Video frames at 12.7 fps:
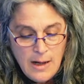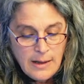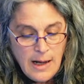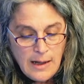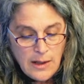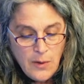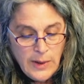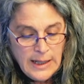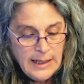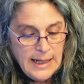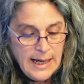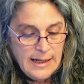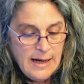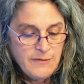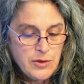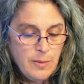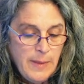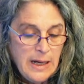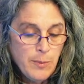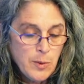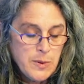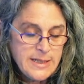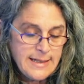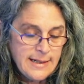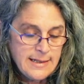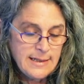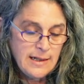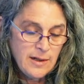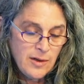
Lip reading: got going again after a paper presented at